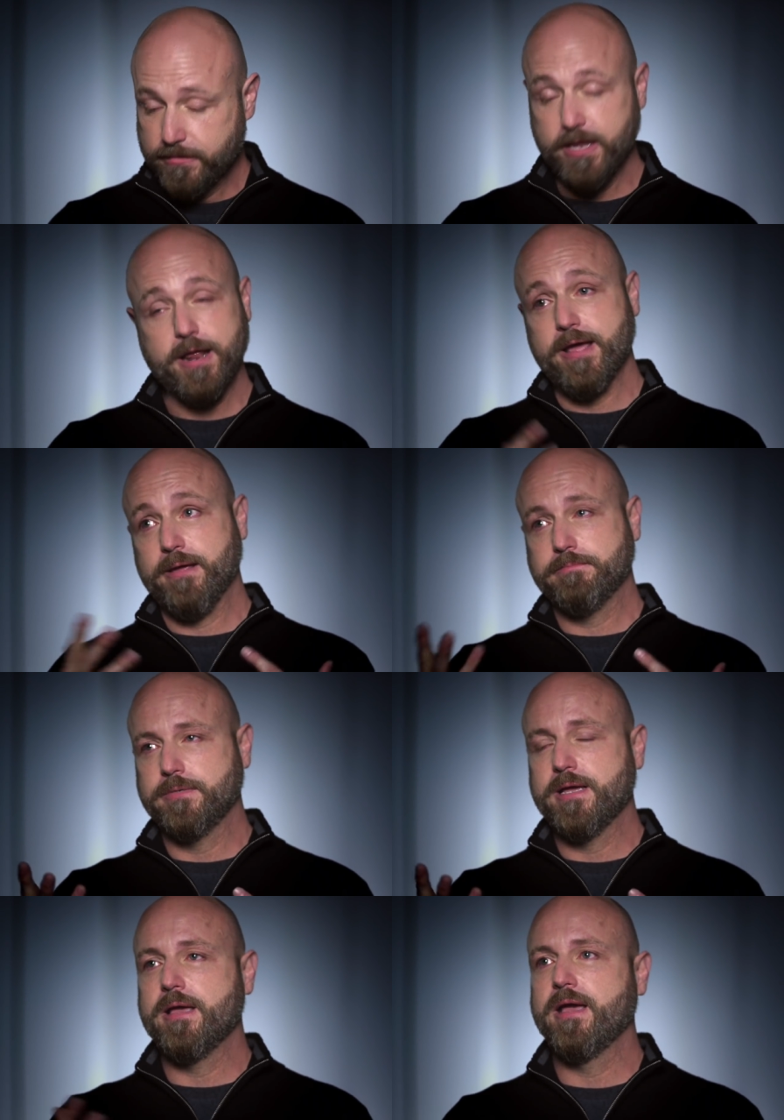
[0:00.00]
I
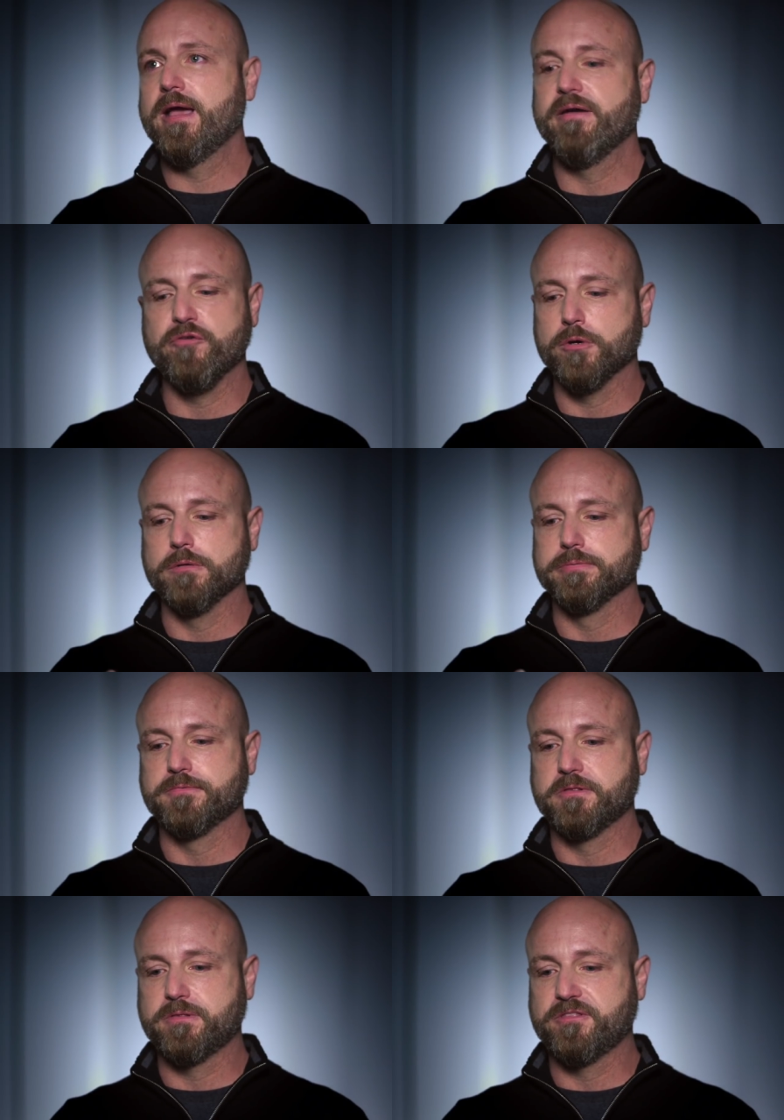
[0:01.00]
ever
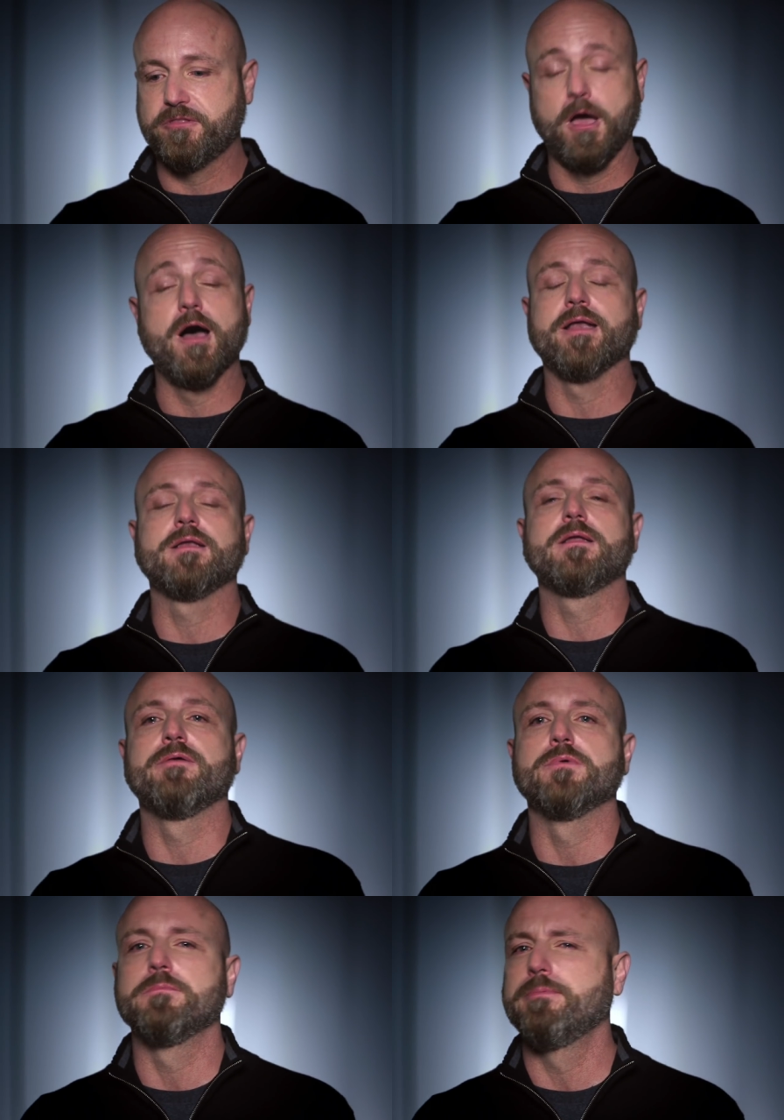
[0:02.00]
thought
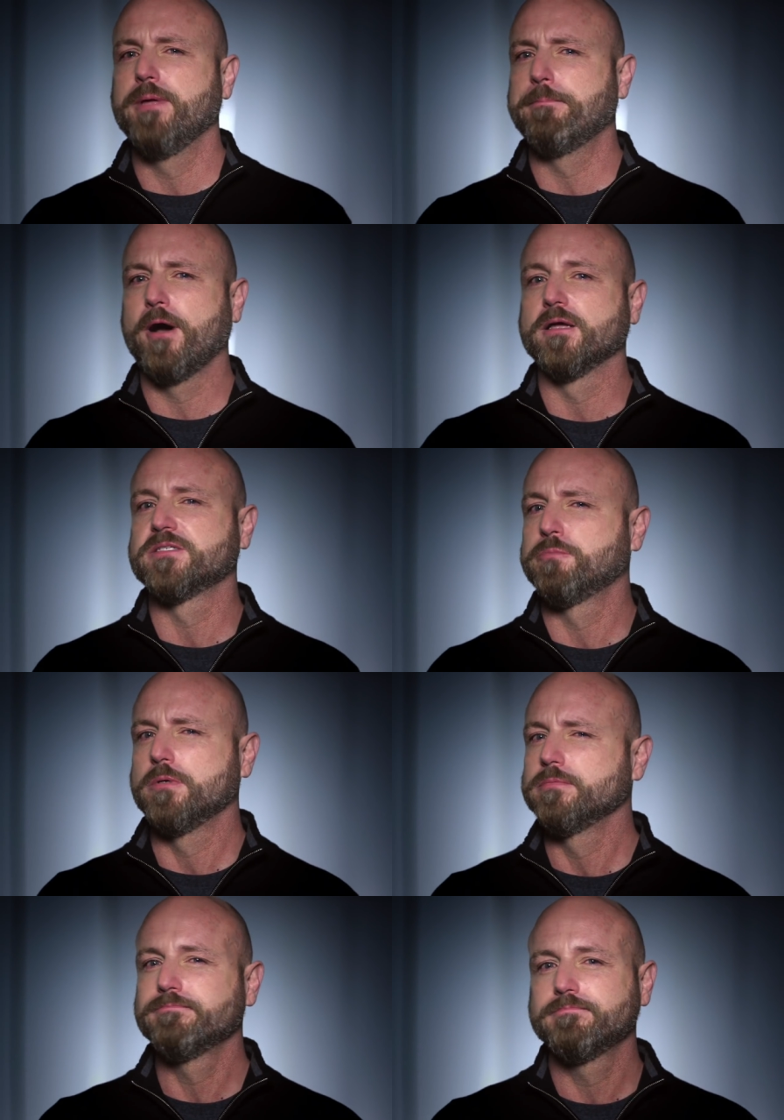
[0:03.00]
it would be
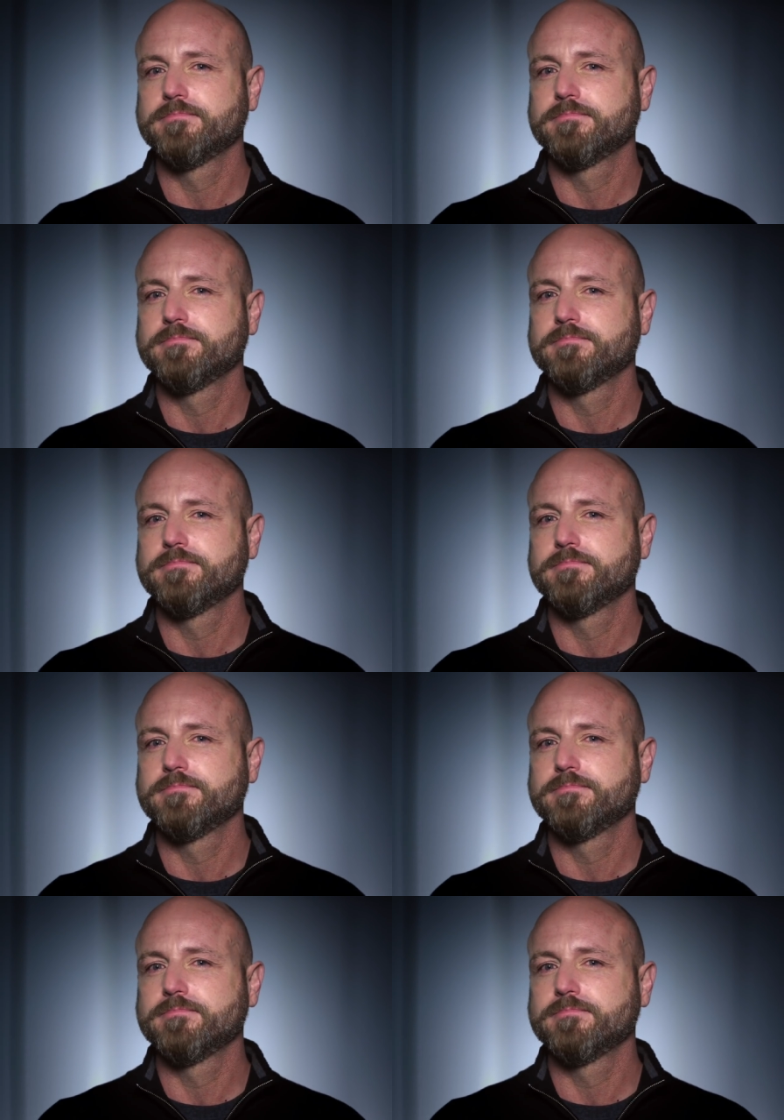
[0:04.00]
possible.